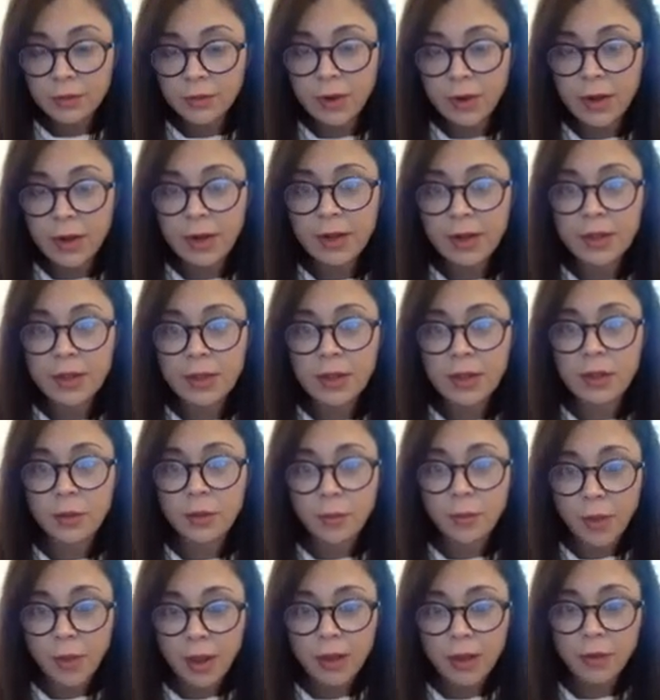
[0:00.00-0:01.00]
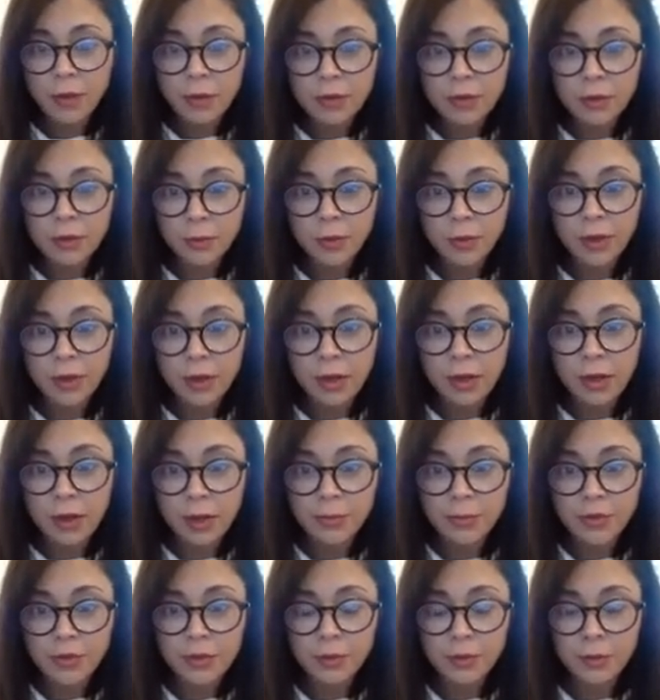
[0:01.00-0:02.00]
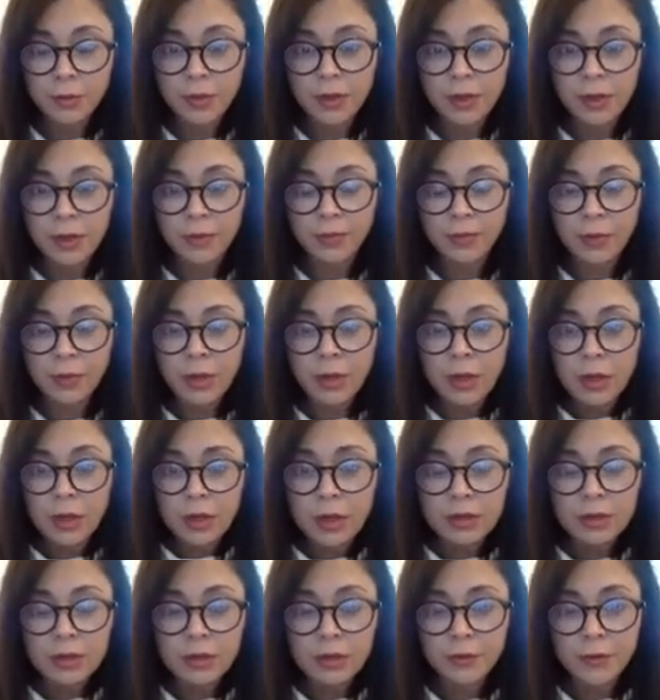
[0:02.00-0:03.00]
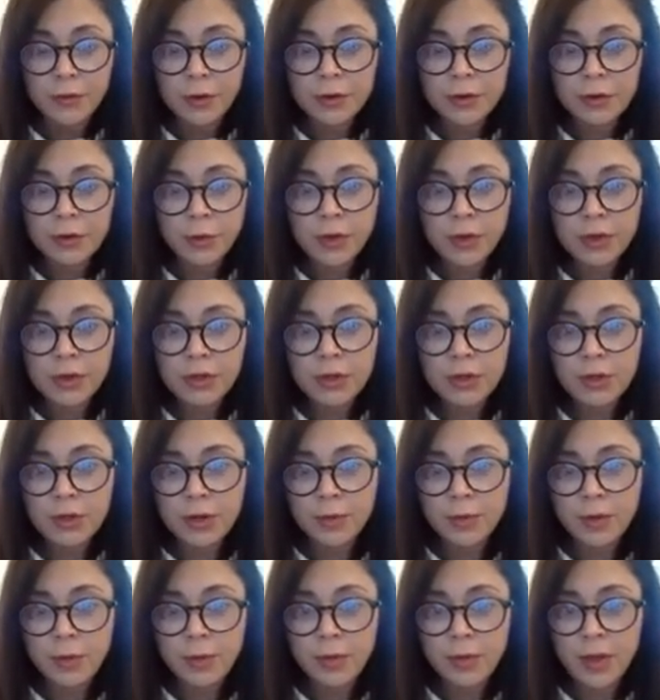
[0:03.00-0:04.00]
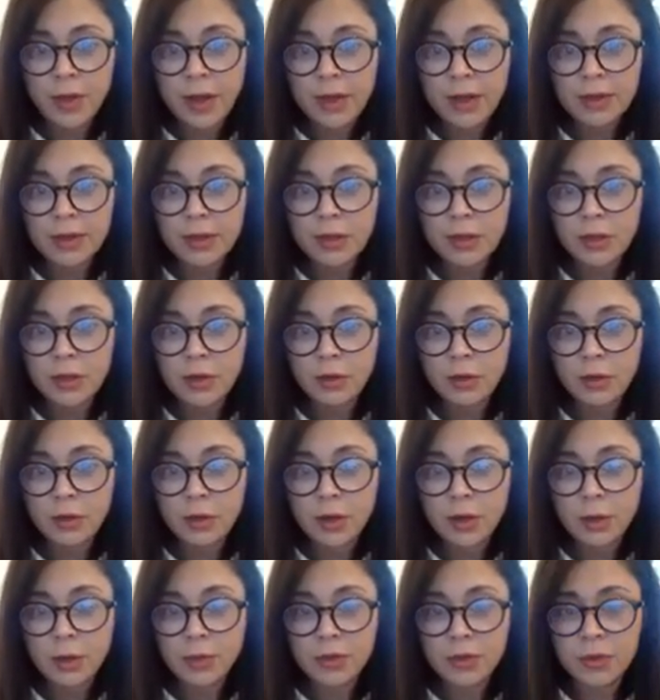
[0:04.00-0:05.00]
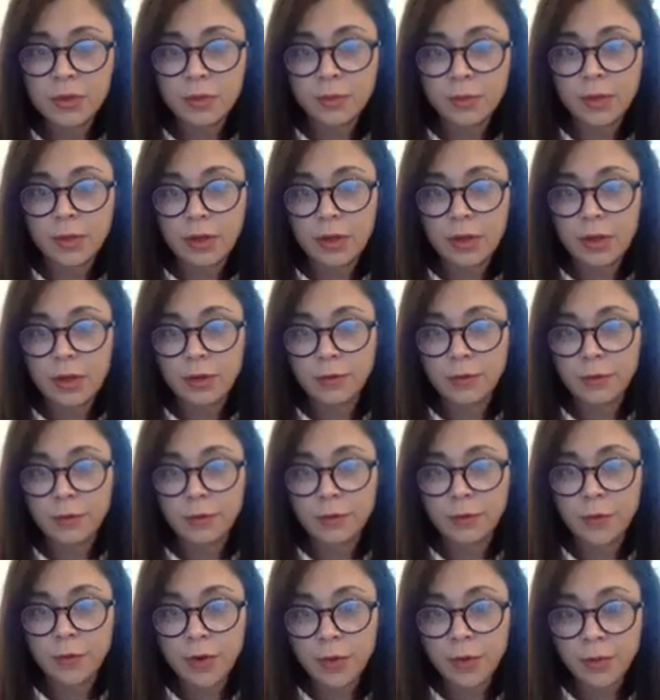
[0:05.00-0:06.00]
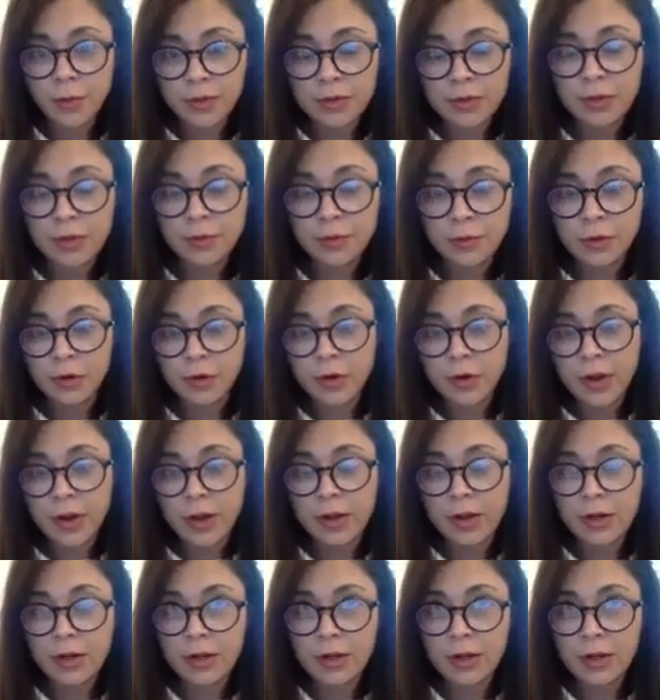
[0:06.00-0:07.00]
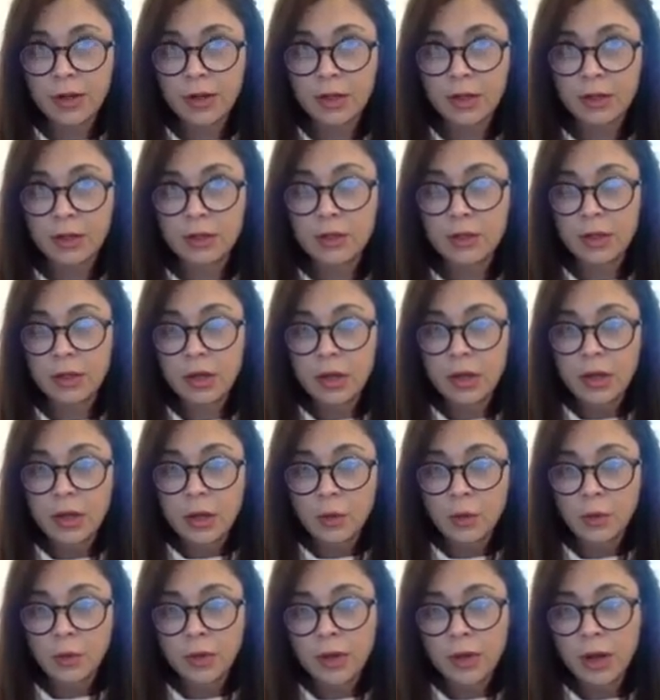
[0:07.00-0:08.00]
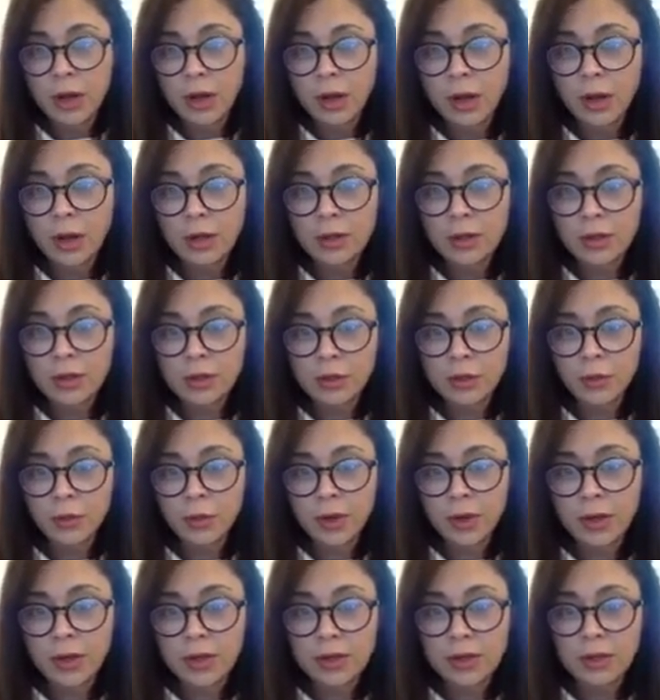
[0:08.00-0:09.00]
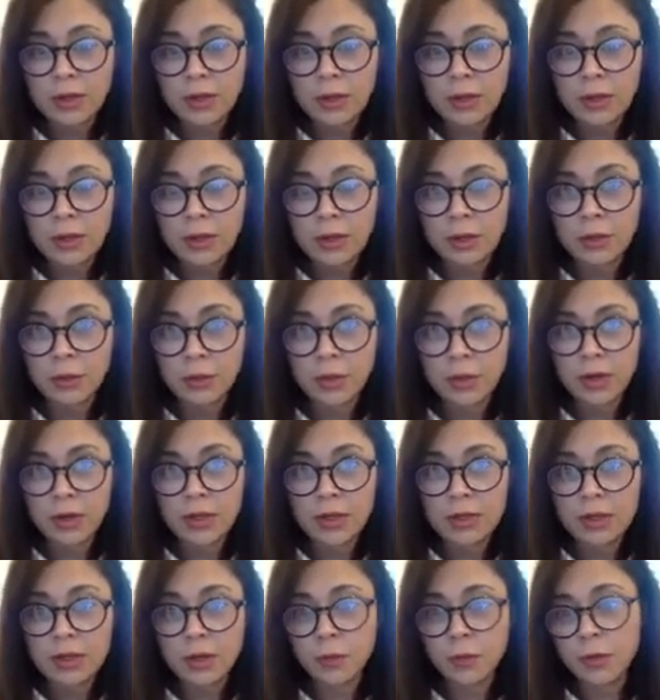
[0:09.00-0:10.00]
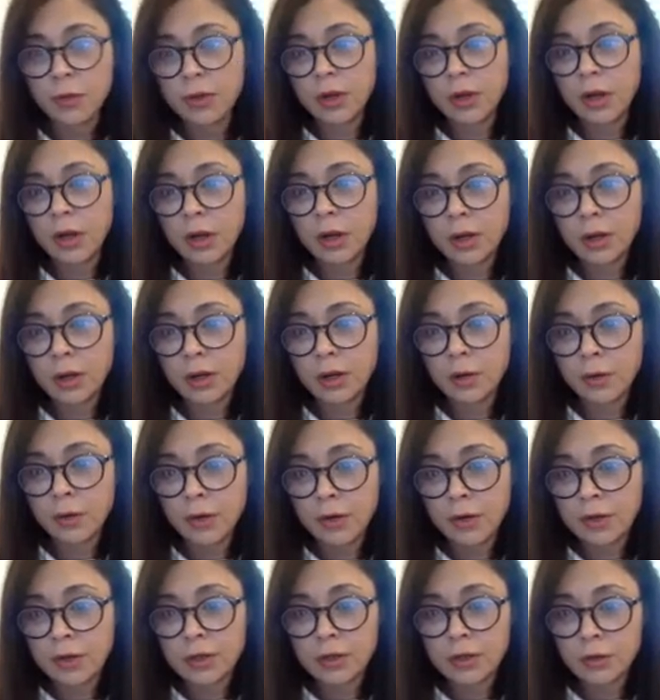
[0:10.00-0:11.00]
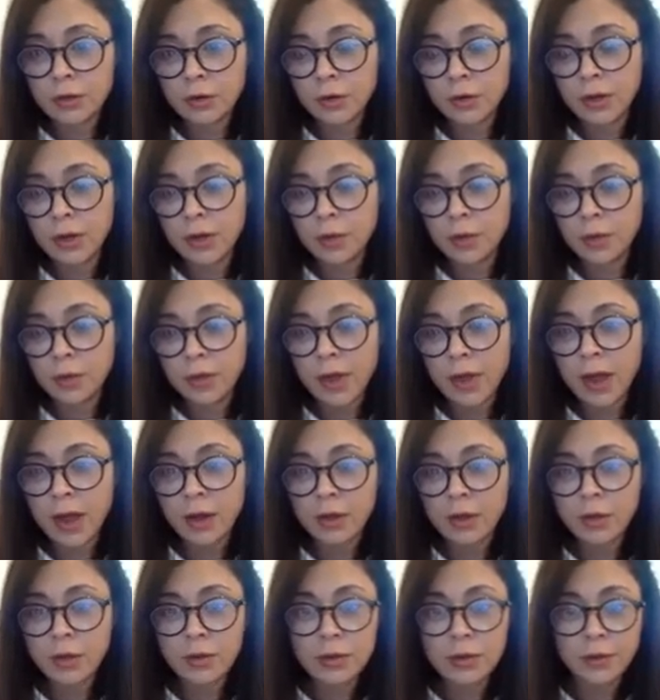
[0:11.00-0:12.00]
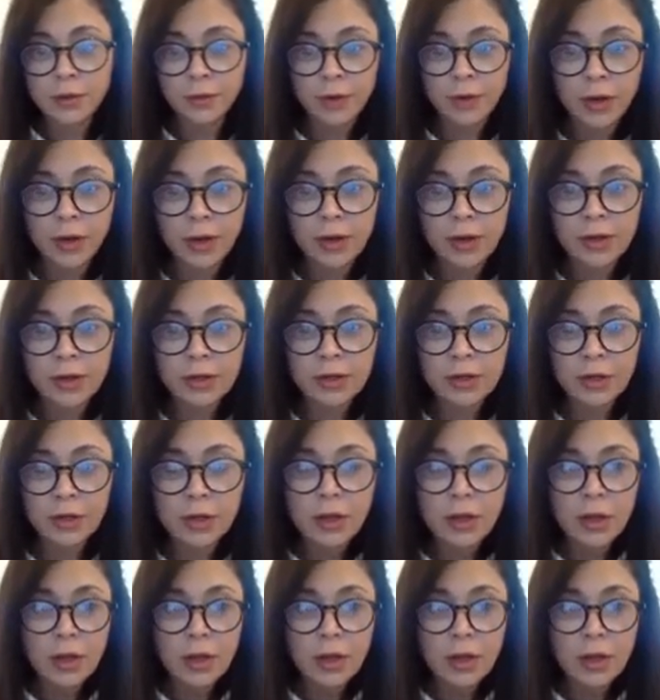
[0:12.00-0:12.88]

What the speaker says: of writing, then you might want to pick option B. So the first question that I'm going to be asking you in option B for 40% of your grade is, would Kant, to what extent would Kant agree or disagree with how you defined